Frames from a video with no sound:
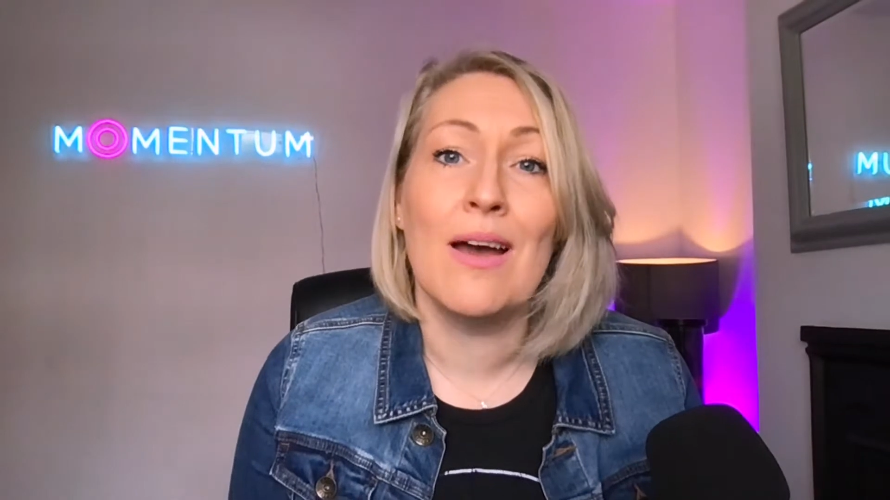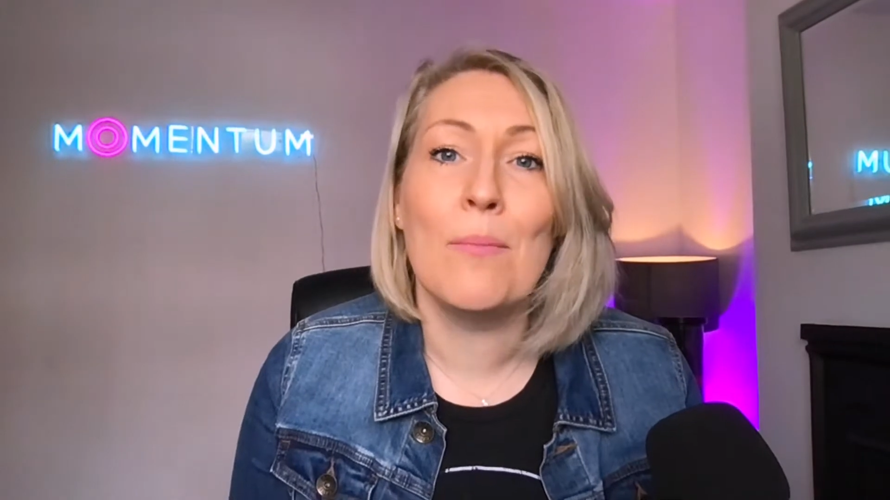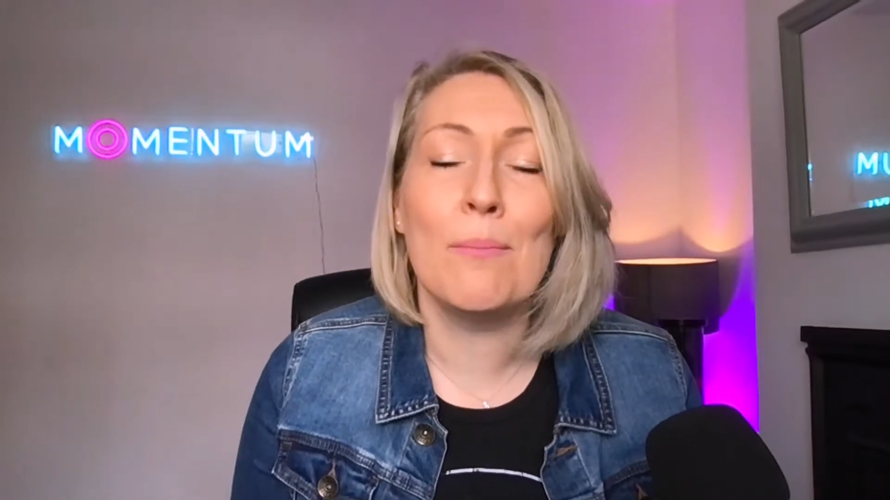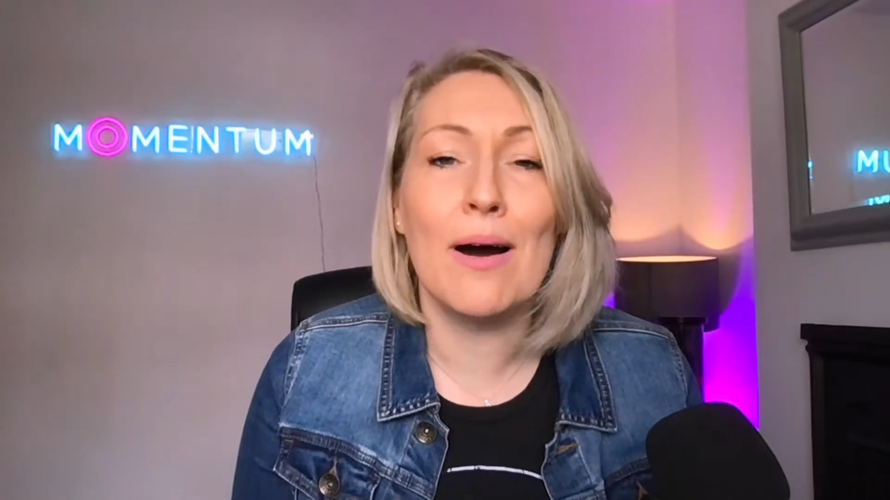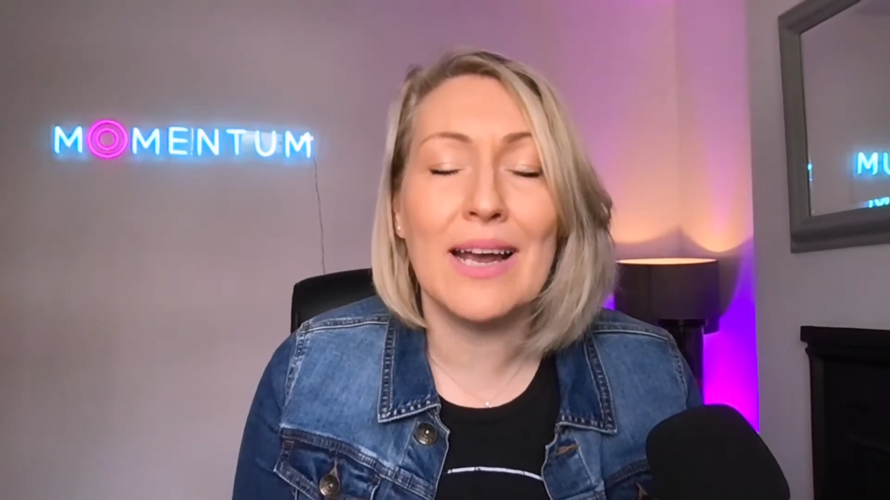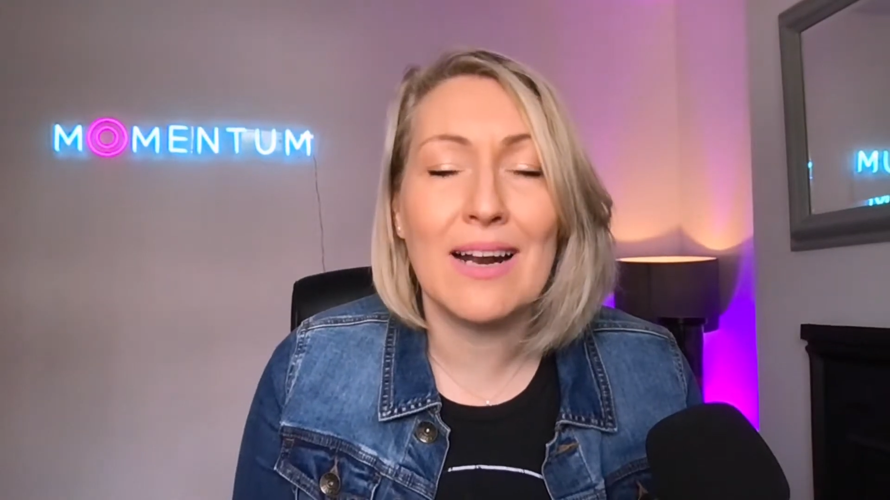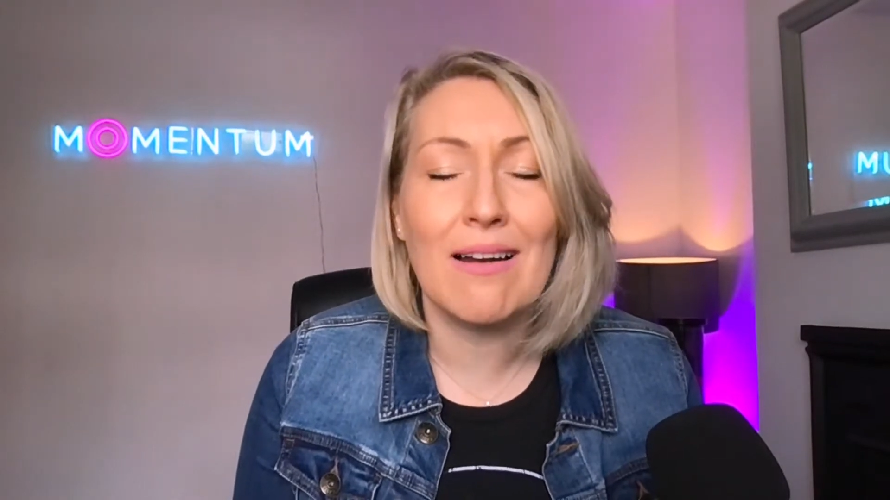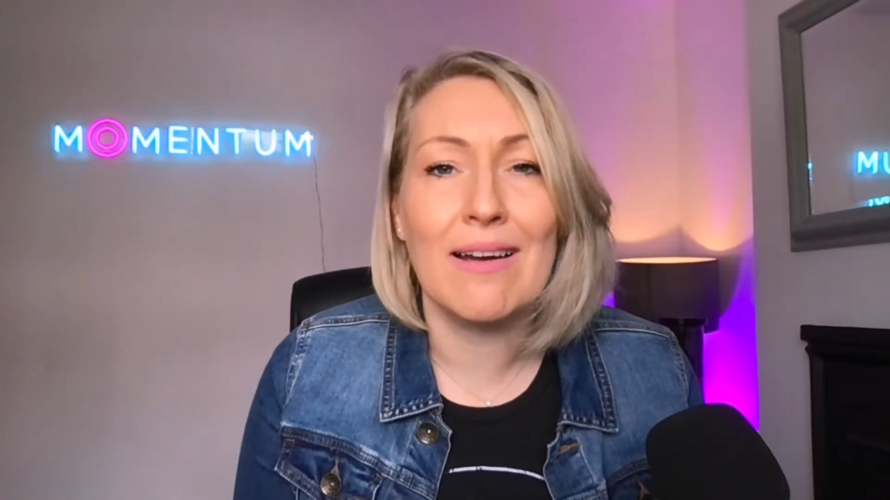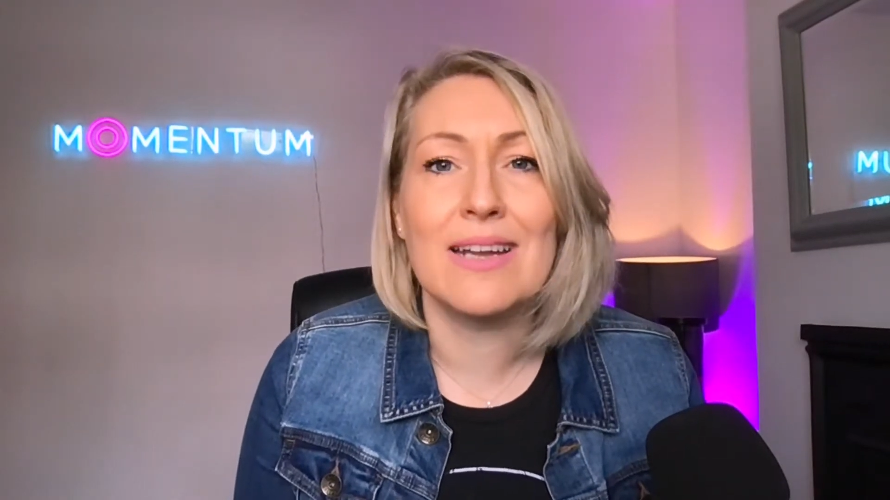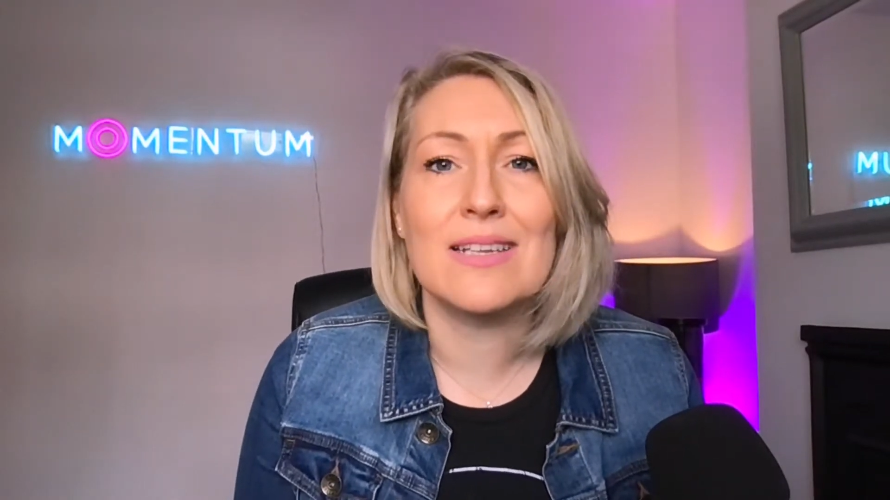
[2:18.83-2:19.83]
my
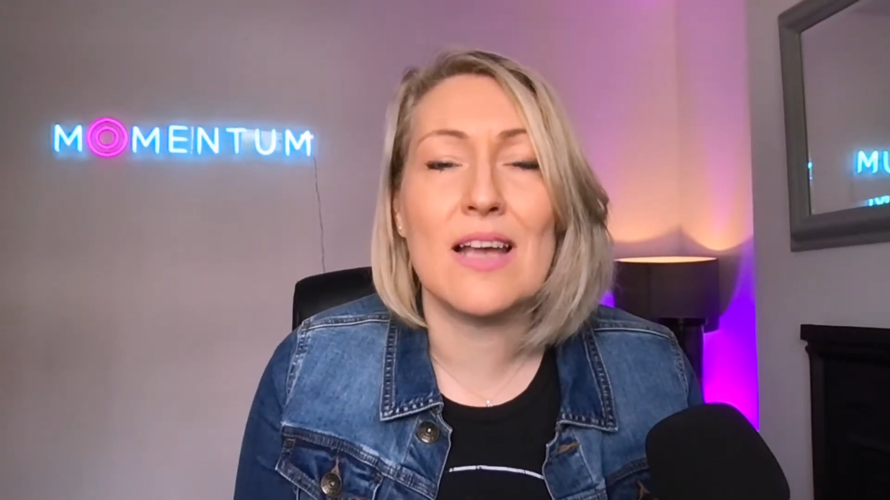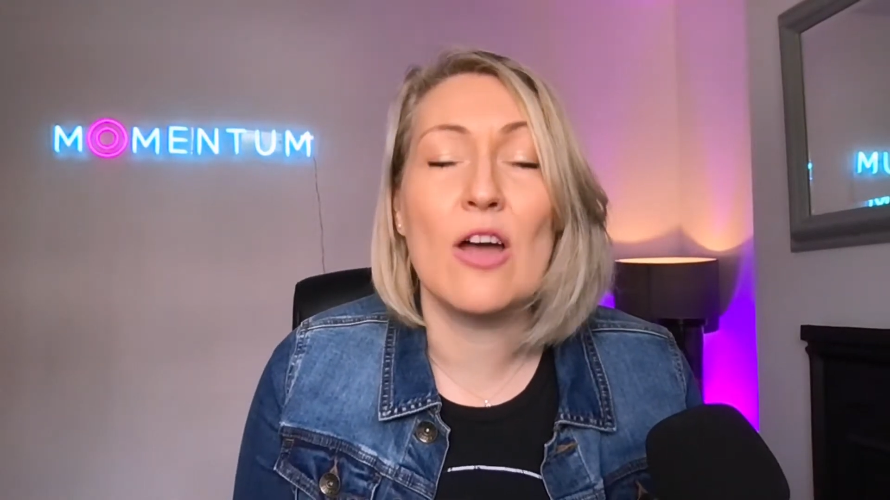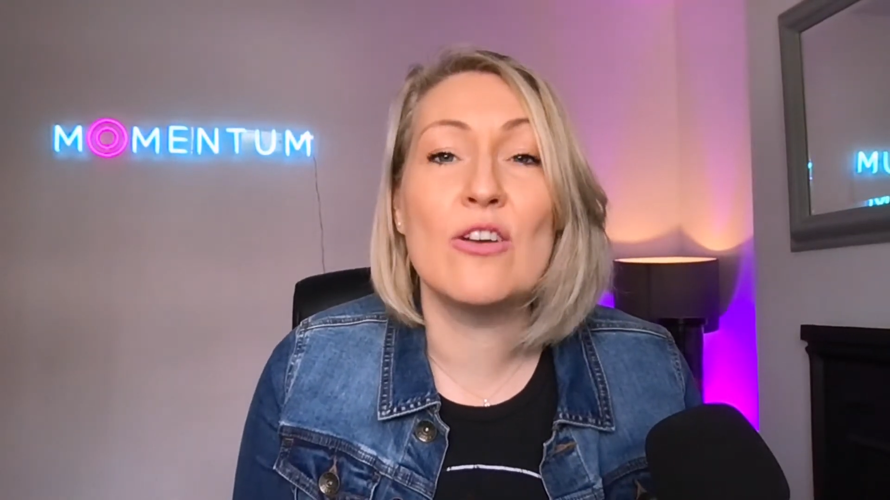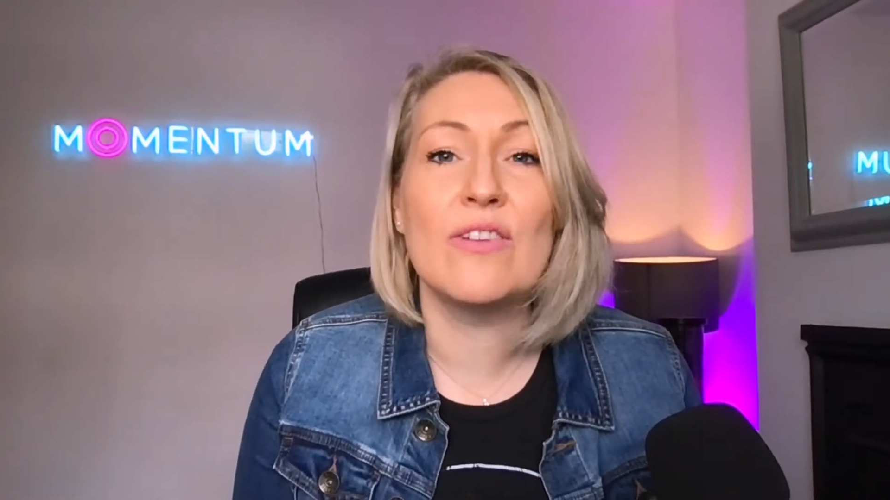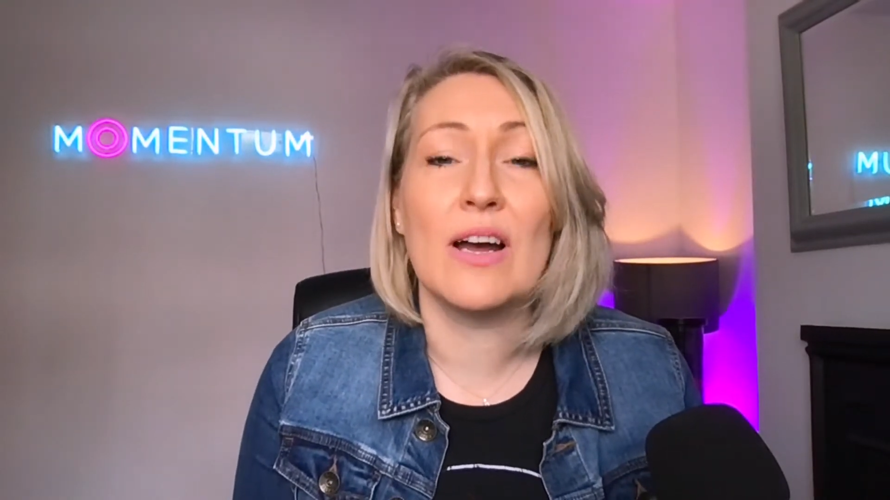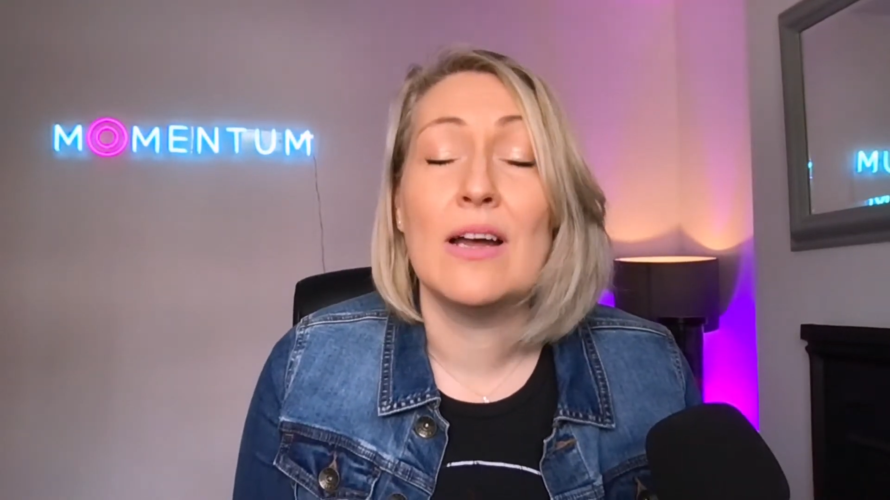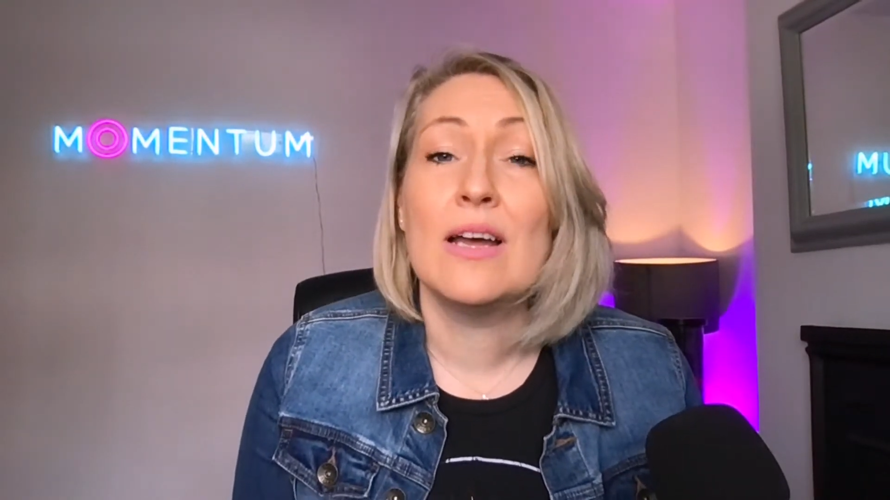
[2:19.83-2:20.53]
clients over